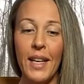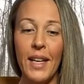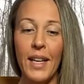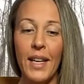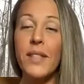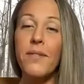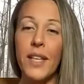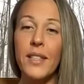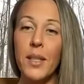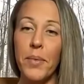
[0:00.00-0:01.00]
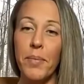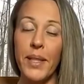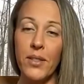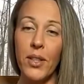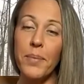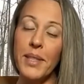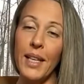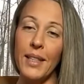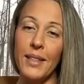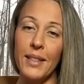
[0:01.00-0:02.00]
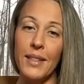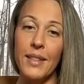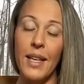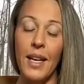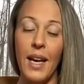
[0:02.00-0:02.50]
I was a victim of my circumstances.